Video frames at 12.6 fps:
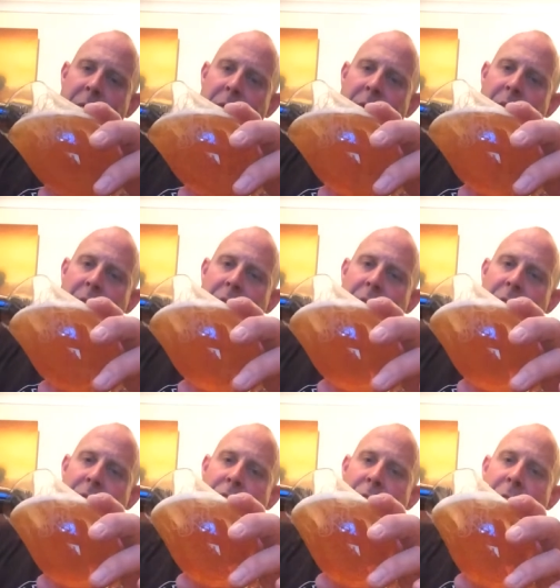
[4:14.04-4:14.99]
Yeah,
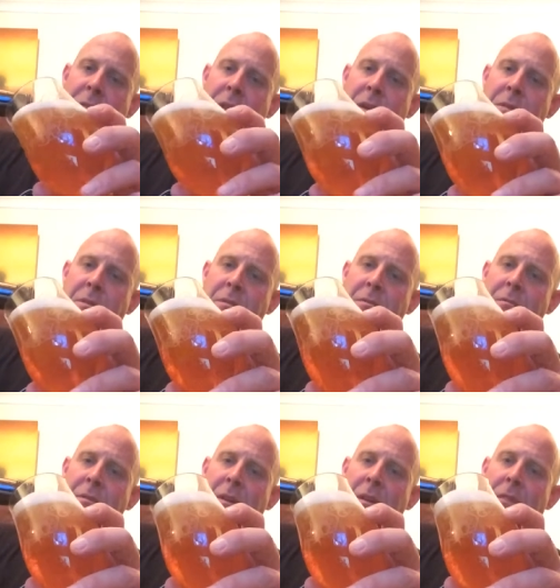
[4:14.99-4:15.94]
nothing wrong with that at all.
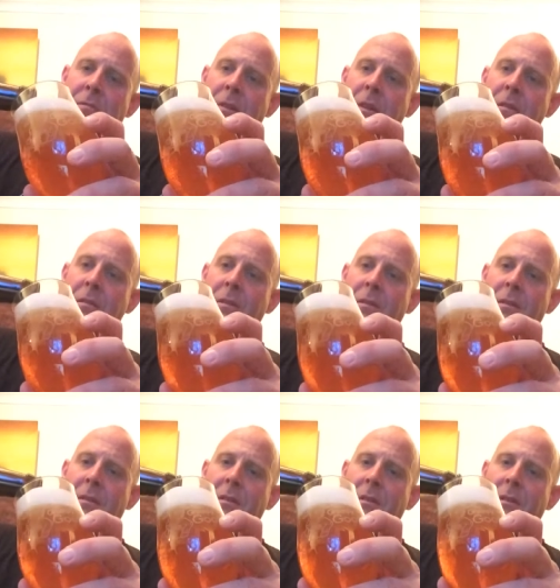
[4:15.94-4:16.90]
Lovely.
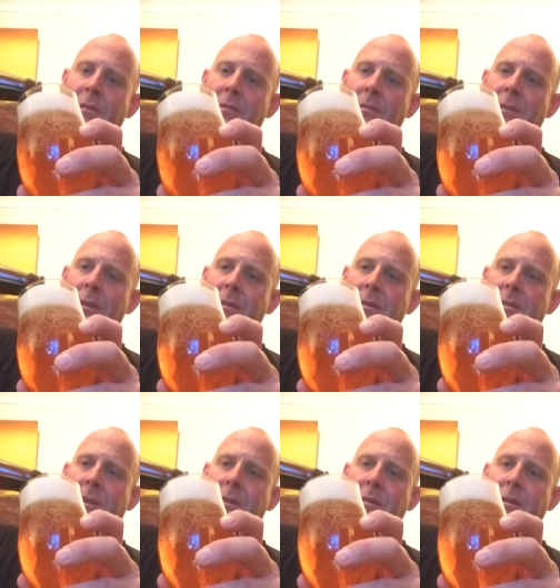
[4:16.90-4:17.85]

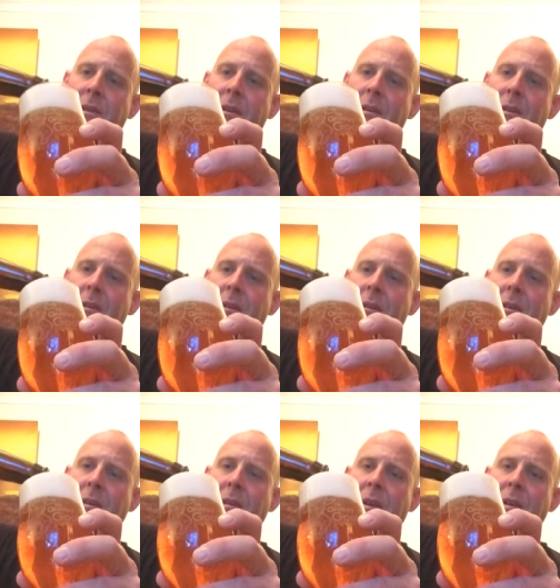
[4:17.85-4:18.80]
Fantastic.
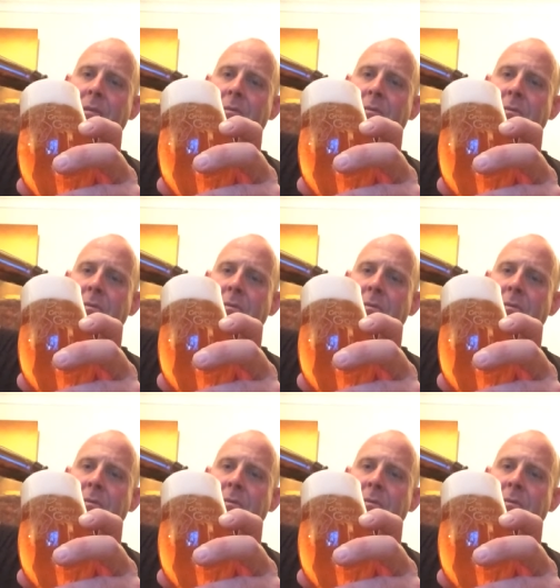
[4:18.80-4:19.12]
Okay, we'll